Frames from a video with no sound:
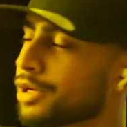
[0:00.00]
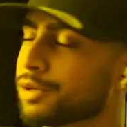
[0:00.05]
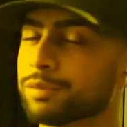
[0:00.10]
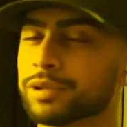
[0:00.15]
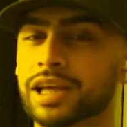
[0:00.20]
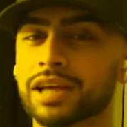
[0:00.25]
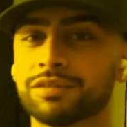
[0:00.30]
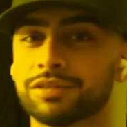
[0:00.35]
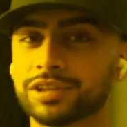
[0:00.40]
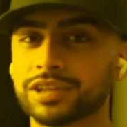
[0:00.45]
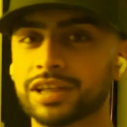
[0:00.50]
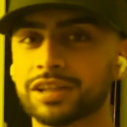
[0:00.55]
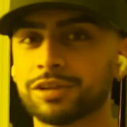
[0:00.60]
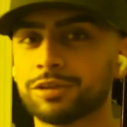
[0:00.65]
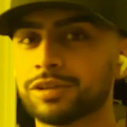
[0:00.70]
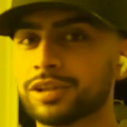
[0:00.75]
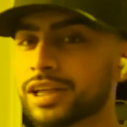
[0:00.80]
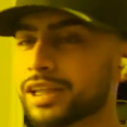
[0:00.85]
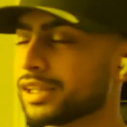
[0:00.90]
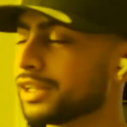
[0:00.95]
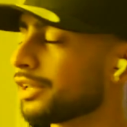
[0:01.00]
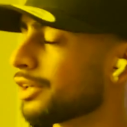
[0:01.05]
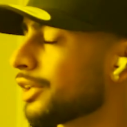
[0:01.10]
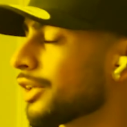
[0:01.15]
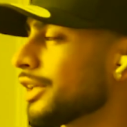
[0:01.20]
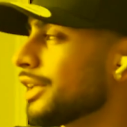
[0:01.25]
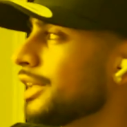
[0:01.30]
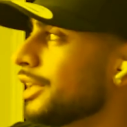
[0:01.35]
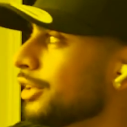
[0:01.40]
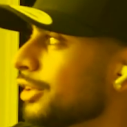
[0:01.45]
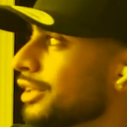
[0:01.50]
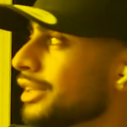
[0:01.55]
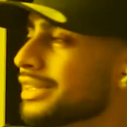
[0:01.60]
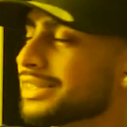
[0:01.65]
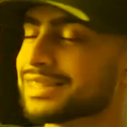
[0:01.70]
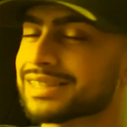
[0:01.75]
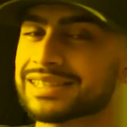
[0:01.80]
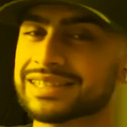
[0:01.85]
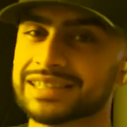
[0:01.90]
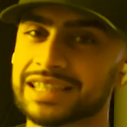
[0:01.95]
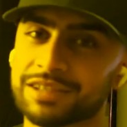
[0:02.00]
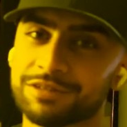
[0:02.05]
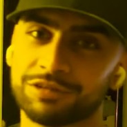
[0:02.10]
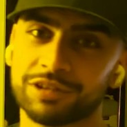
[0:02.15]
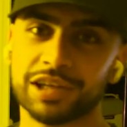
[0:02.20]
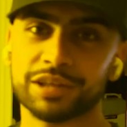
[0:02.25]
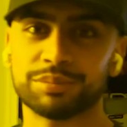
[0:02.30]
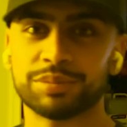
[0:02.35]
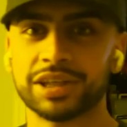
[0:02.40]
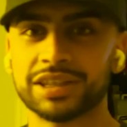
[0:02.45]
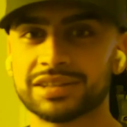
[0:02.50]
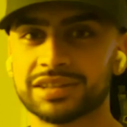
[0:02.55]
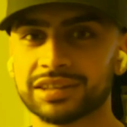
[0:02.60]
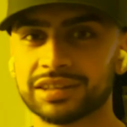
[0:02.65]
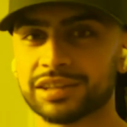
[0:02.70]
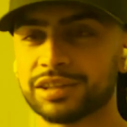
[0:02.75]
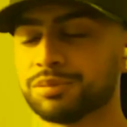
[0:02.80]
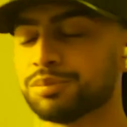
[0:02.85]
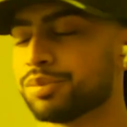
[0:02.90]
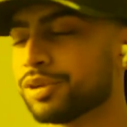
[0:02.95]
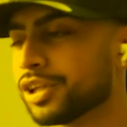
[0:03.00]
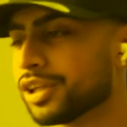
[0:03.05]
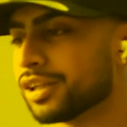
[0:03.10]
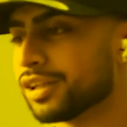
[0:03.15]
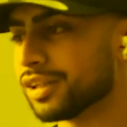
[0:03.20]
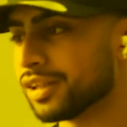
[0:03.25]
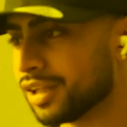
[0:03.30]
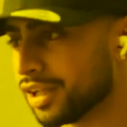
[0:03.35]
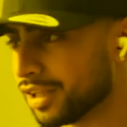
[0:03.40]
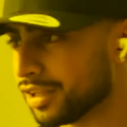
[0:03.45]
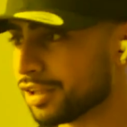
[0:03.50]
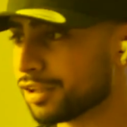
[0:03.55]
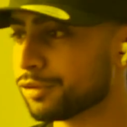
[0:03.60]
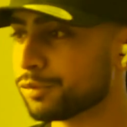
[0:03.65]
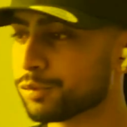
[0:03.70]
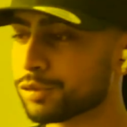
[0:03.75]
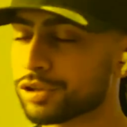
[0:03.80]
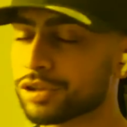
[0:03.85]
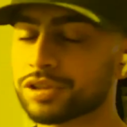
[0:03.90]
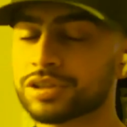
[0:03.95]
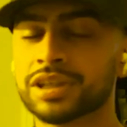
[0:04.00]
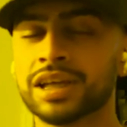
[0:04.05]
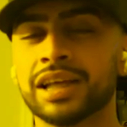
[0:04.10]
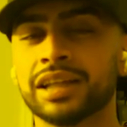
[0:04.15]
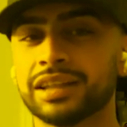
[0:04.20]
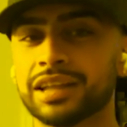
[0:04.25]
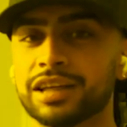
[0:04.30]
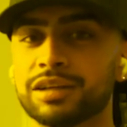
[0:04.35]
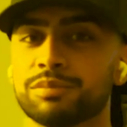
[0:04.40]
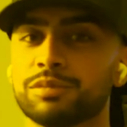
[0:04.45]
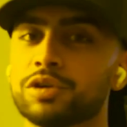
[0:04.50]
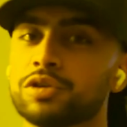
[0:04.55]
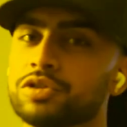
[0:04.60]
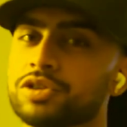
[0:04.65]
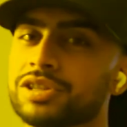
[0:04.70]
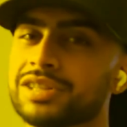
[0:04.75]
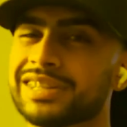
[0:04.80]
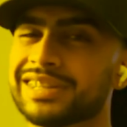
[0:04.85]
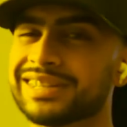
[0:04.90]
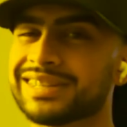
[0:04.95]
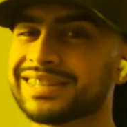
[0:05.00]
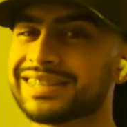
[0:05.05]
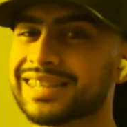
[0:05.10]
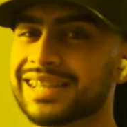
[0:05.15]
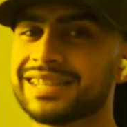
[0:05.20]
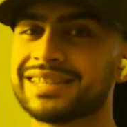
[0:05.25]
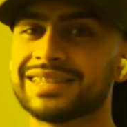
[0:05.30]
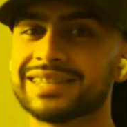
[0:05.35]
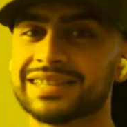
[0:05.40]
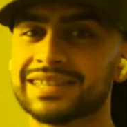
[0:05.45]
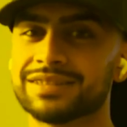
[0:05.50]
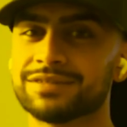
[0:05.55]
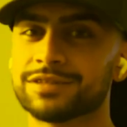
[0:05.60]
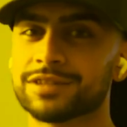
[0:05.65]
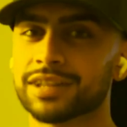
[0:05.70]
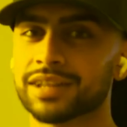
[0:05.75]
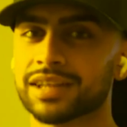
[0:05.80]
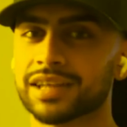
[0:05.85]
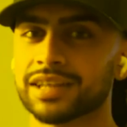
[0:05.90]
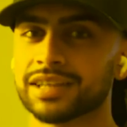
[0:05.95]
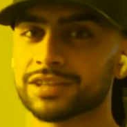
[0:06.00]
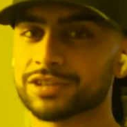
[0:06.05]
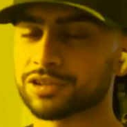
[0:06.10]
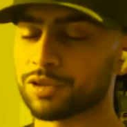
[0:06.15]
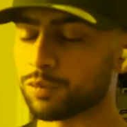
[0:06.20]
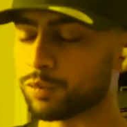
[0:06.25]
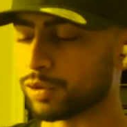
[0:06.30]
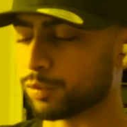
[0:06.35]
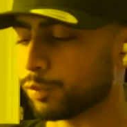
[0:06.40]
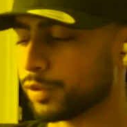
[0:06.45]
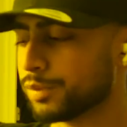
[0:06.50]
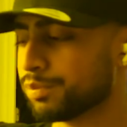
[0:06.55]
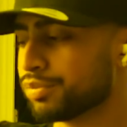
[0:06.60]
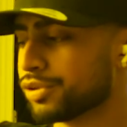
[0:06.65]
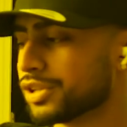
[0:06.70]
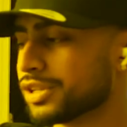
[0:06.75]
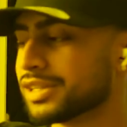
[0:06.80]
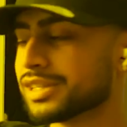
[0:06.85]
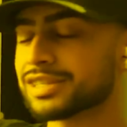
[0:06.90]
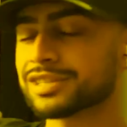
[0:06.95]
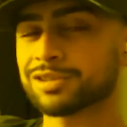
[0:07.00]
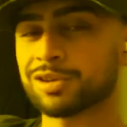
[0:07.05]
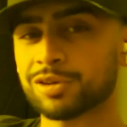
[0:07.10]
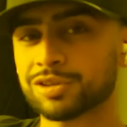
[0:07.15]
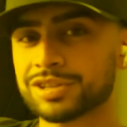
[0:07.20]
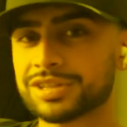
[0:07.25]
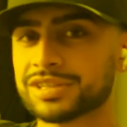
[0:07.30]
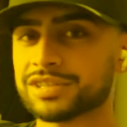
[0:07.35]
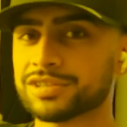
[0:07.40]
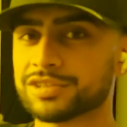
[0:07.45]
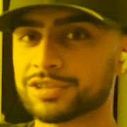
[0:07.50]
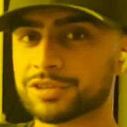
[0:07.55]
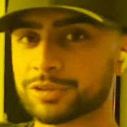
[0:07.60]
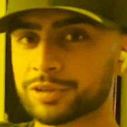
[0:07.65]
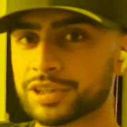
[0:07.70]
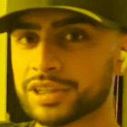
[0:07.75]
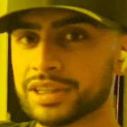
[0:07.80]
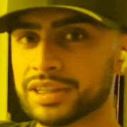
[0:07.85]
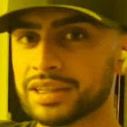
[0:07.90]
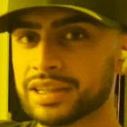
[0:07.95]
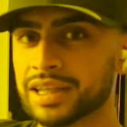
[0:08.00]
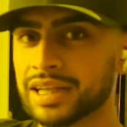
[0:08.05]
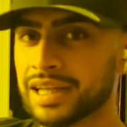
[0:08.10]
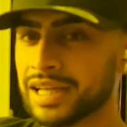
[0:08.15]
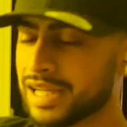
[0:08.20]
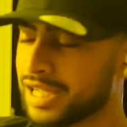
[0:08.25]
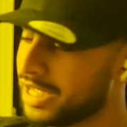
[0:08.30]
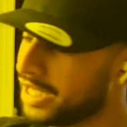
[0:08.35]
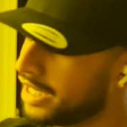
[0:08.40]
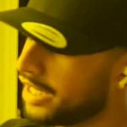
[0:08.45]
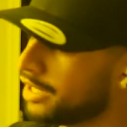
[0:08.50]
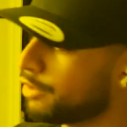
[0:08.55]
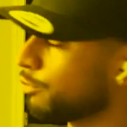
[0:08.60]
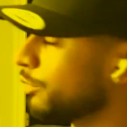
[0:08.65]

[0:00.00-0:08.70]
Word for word: we have a yellow light here. It's a safe light basically, but in other words, that emulsion is sensitive to light. So when we put this onto the screen and